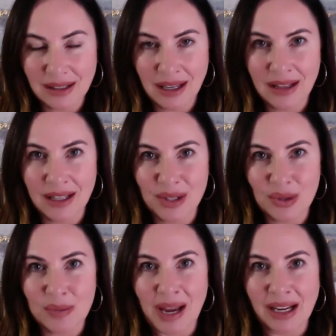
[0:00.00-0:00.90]
and this
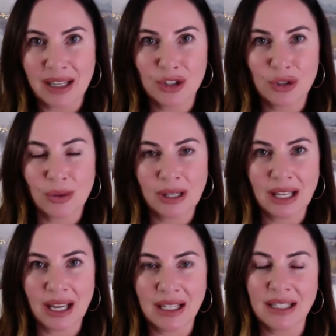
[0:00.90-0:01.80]
was back in
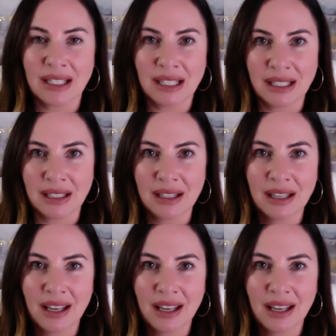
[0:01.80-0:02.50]
2018.